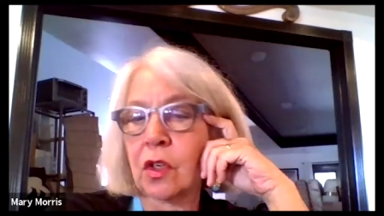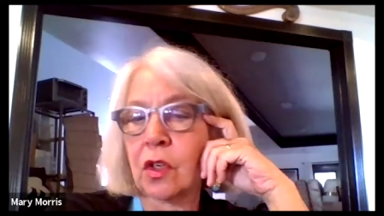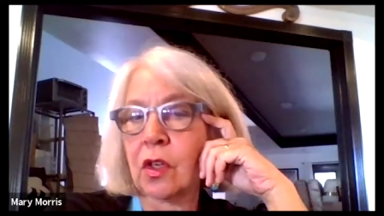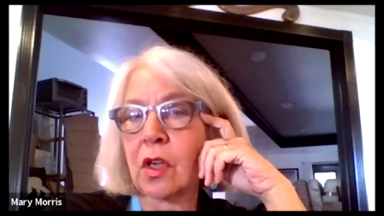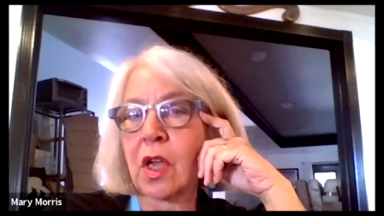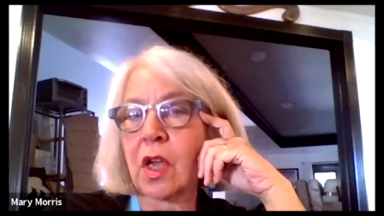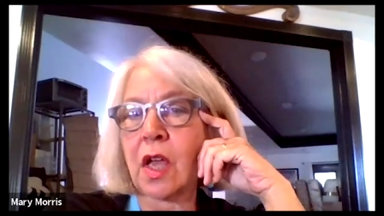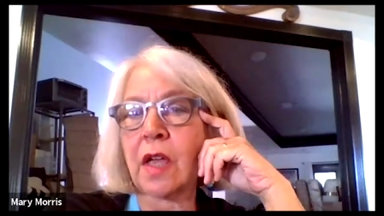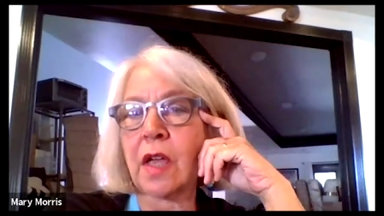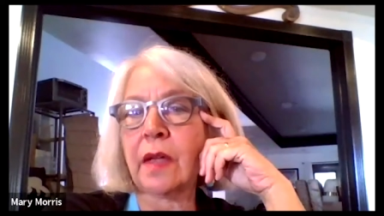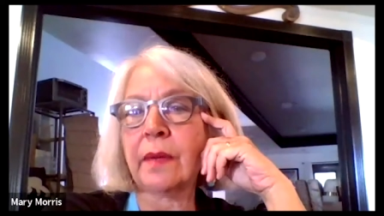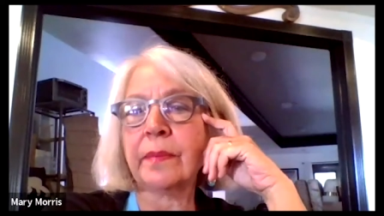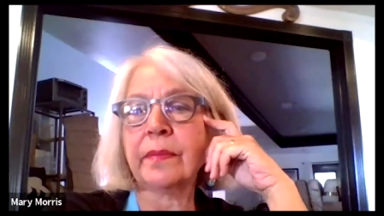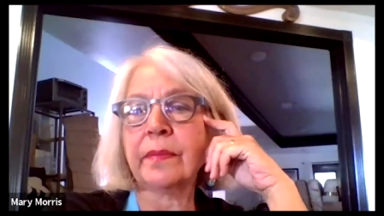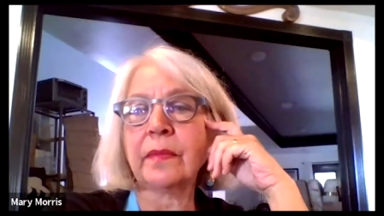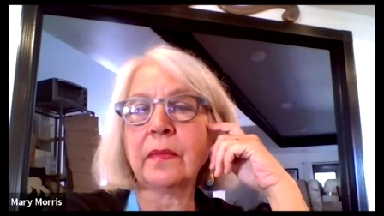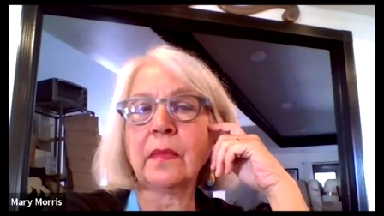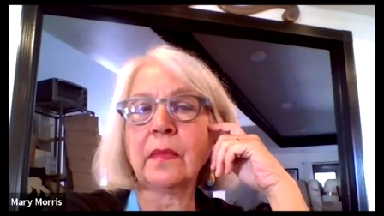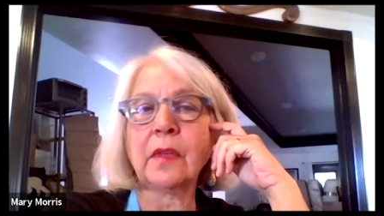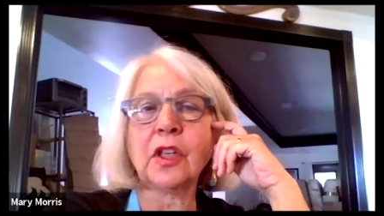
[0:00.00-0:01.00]

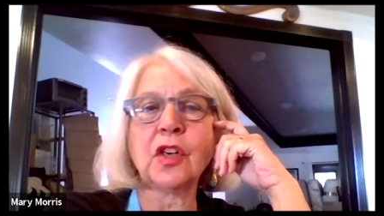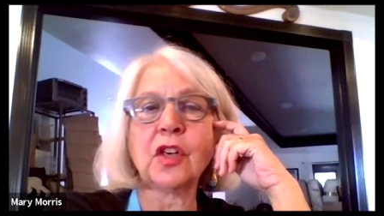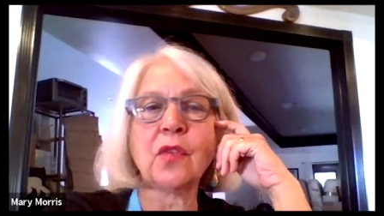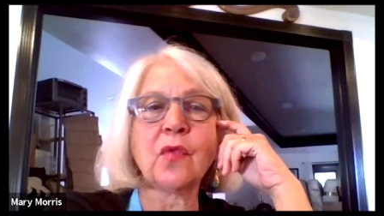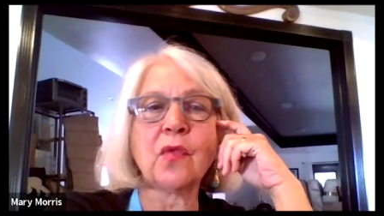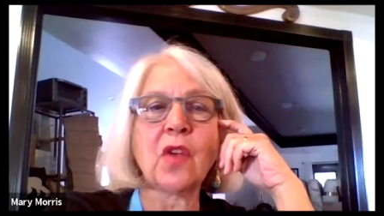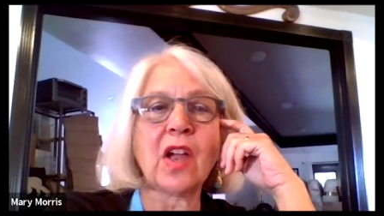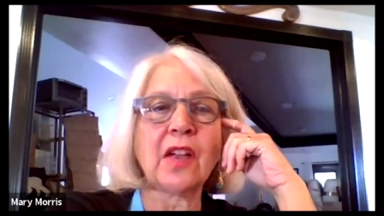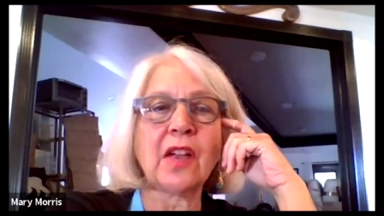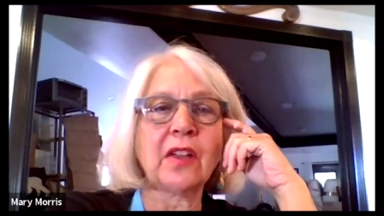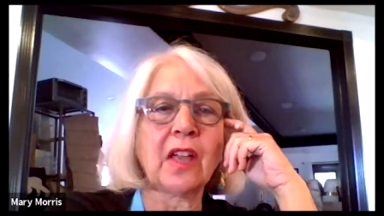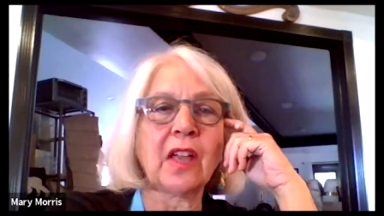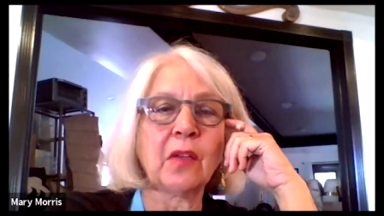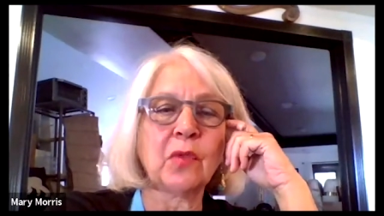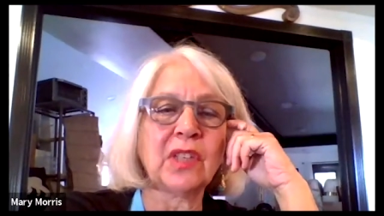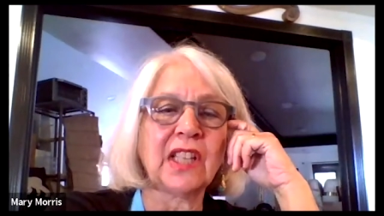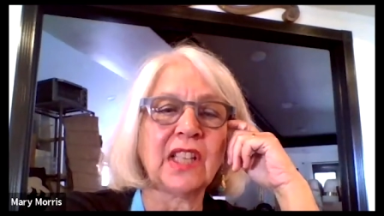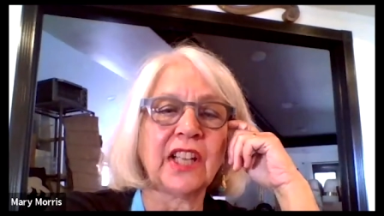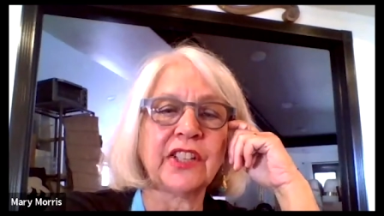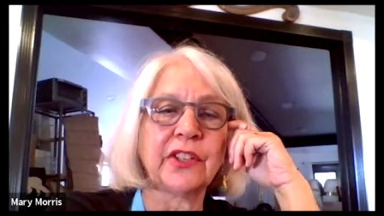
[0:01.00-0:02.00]
um, you know I, I,
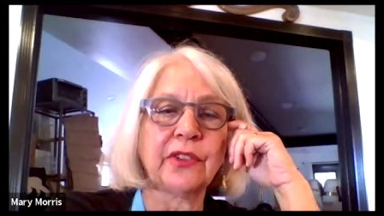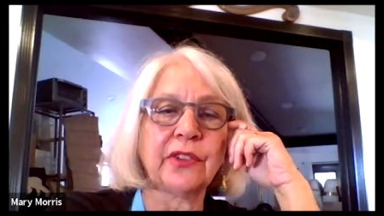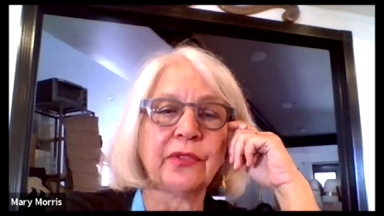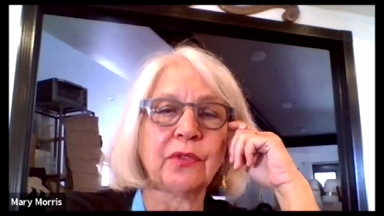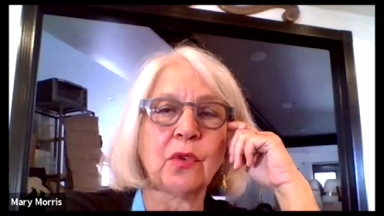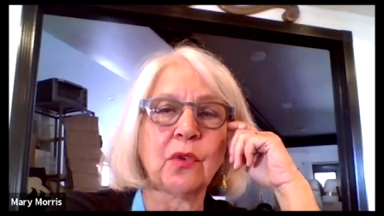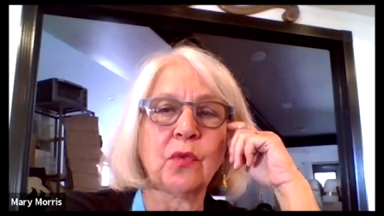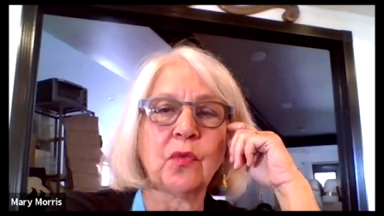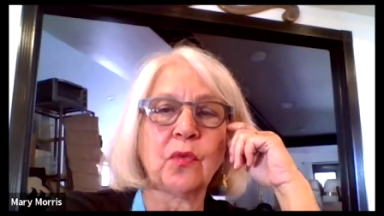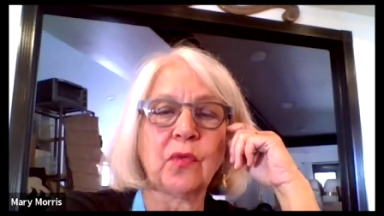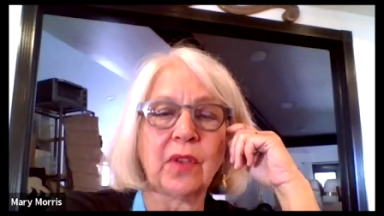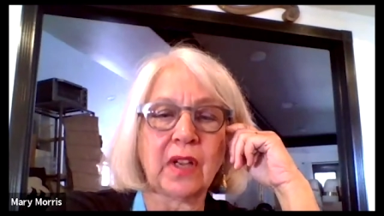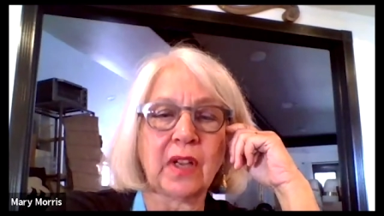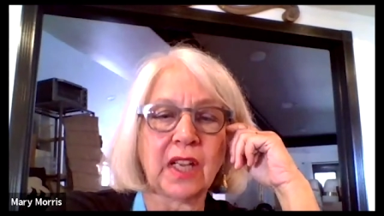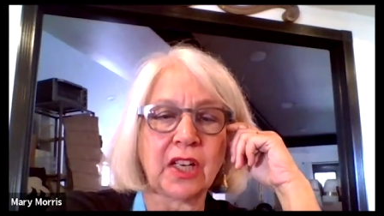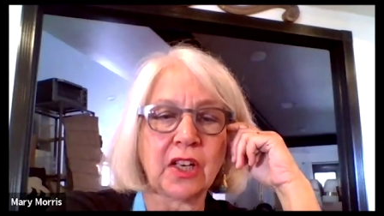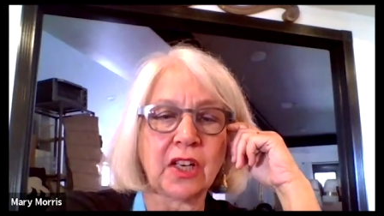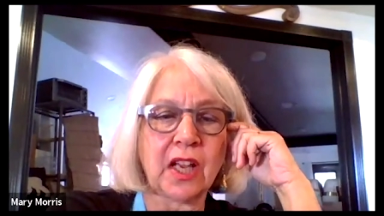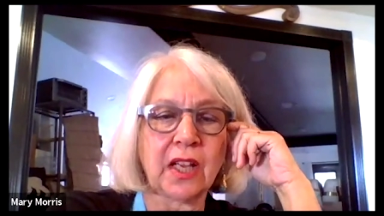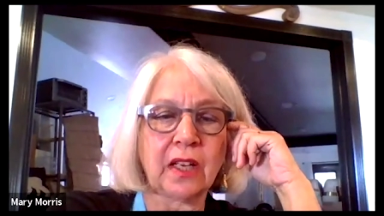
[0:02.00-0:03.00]
would like to throw
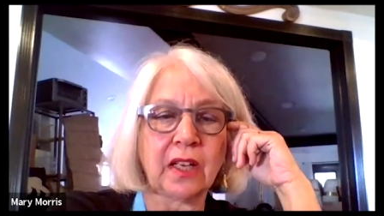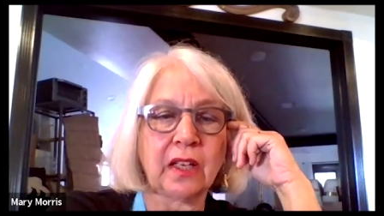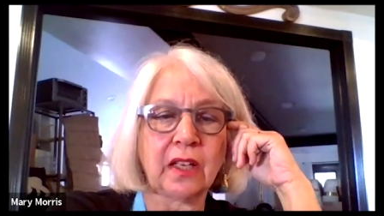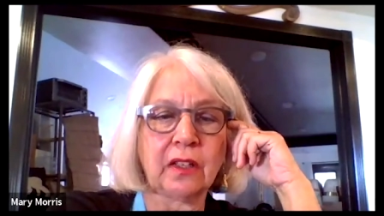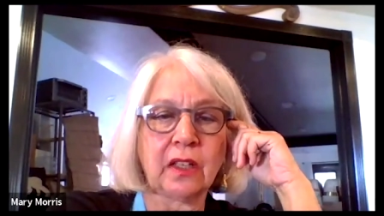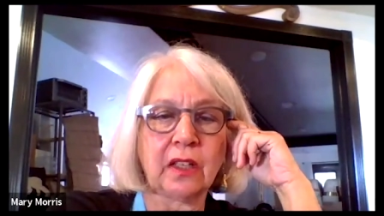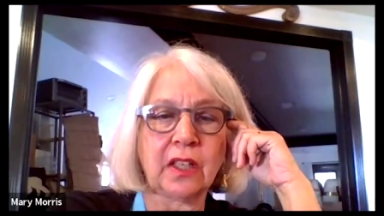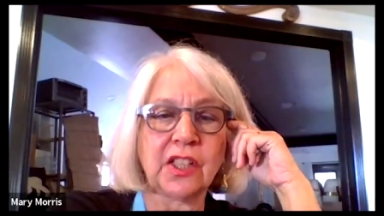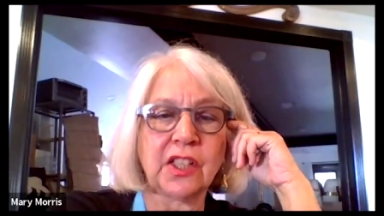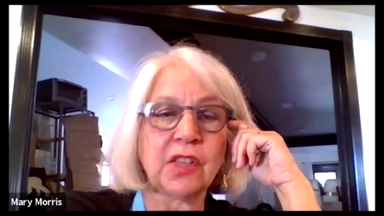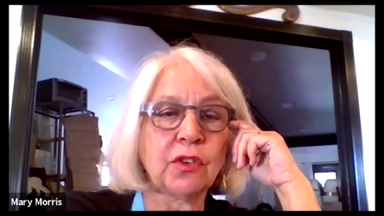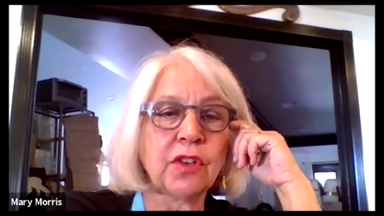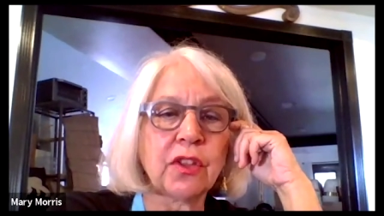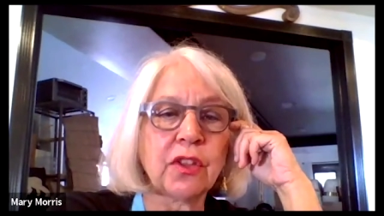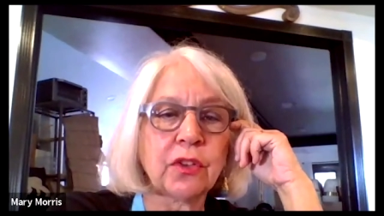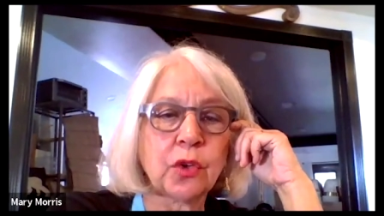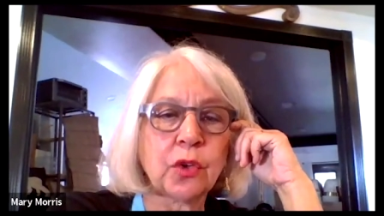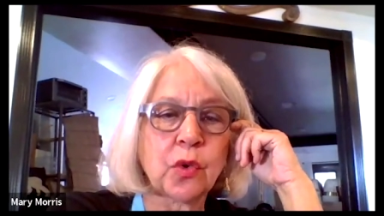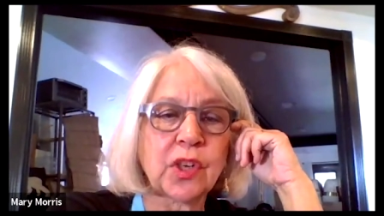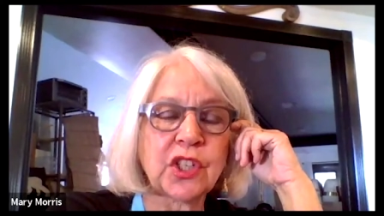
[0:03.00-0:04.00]
I, I, is there
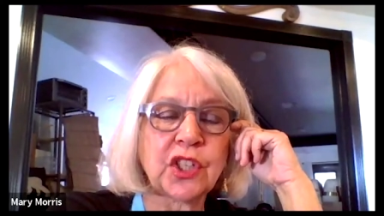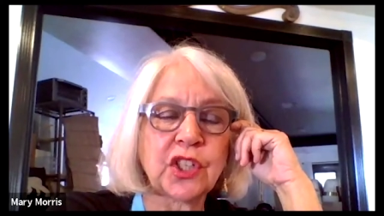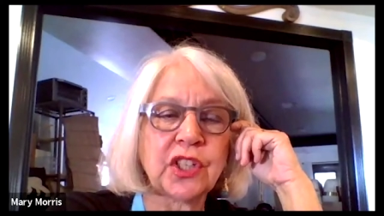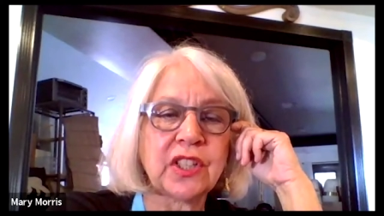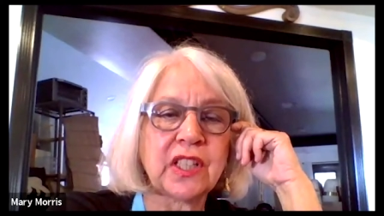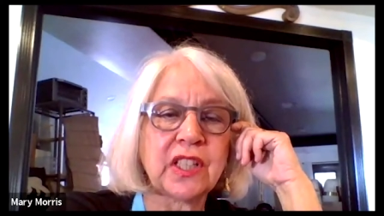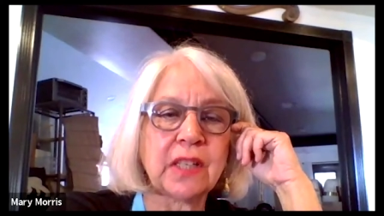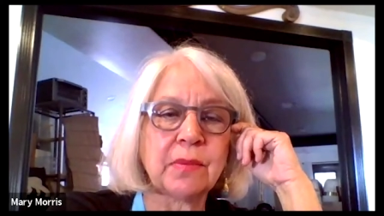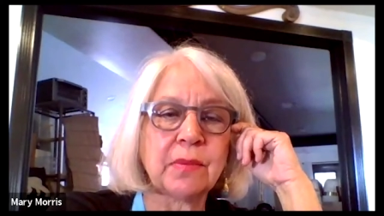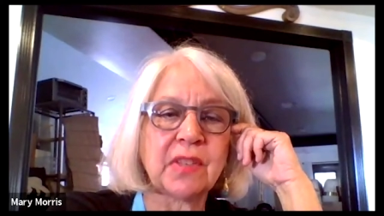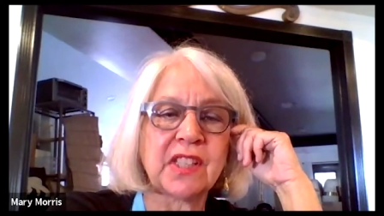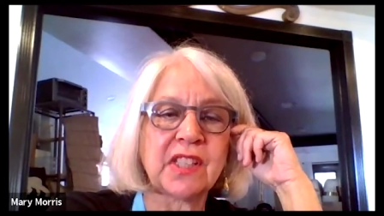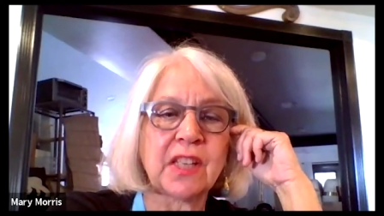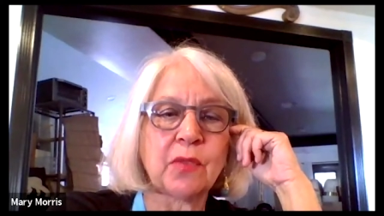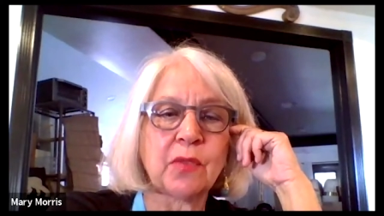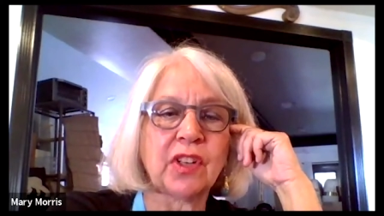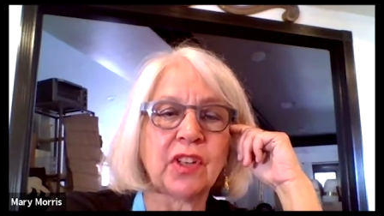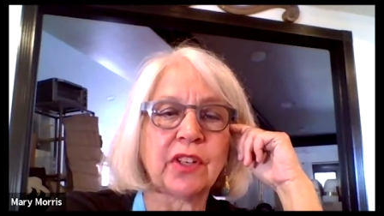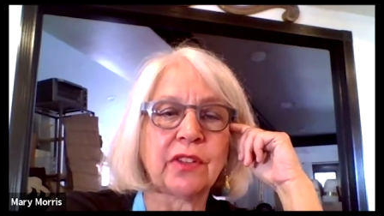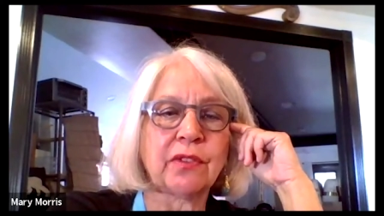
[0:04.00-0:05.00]
another question tim because i
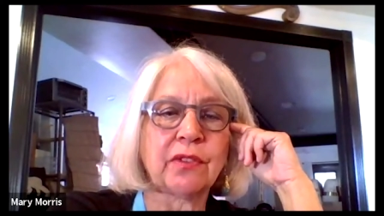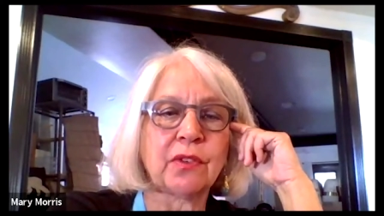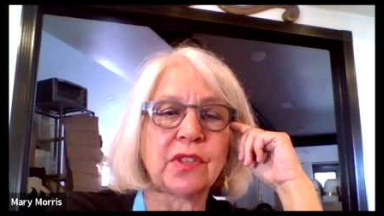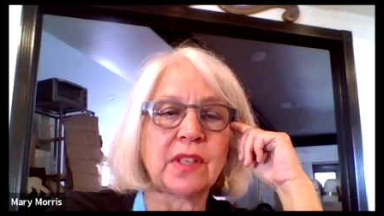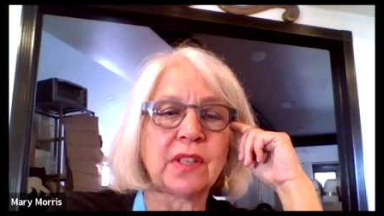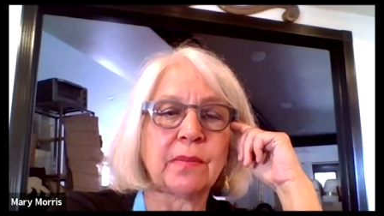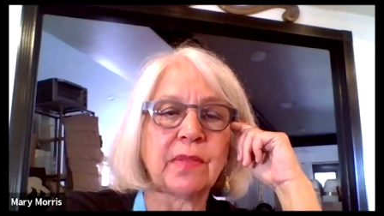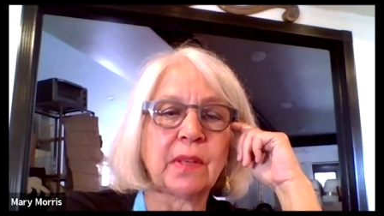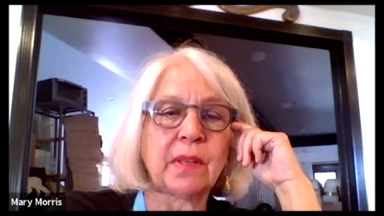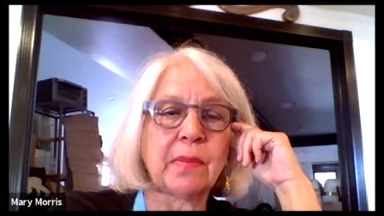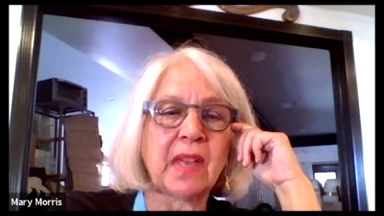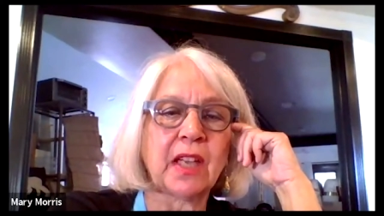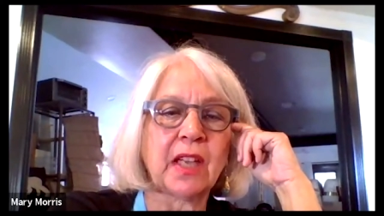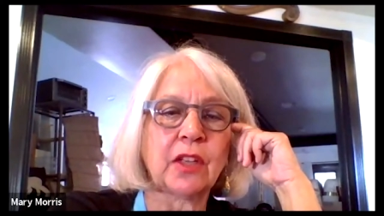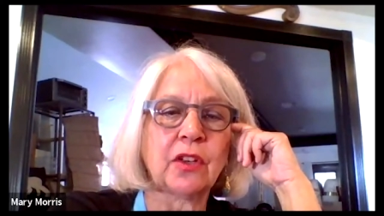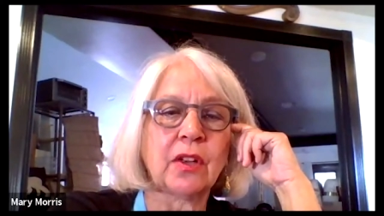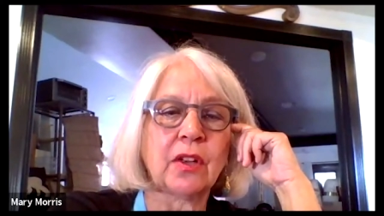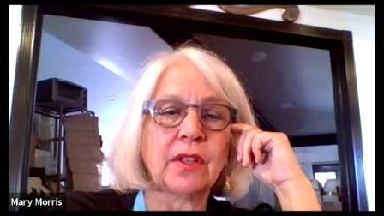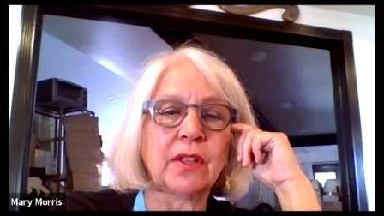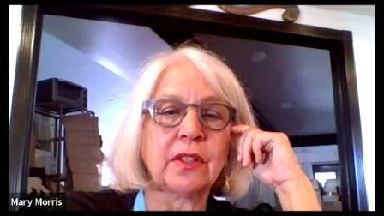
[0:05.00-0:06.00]
want to throw something back
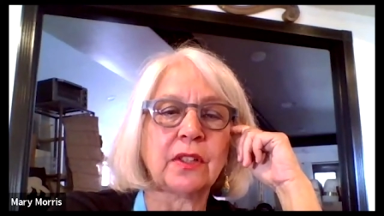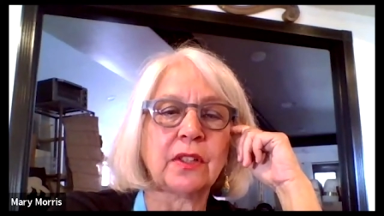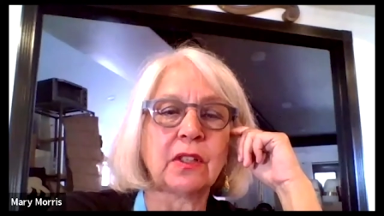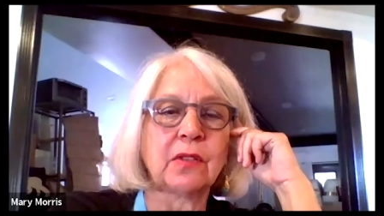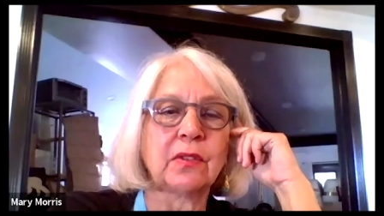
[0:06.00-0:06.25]
at alden that